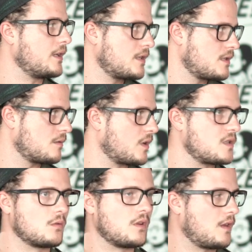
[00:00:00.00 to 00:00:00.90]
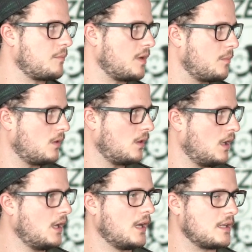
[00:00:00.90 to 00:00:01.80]
playtests, but it's only 10 people
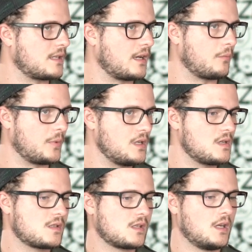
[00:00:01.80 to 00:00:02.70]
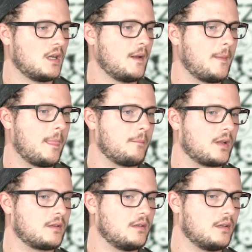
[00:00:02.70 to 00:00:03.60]
and 10 opinions.
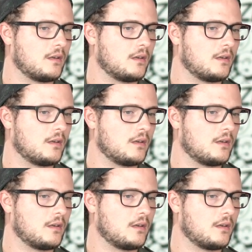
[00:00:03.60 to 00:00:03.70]
But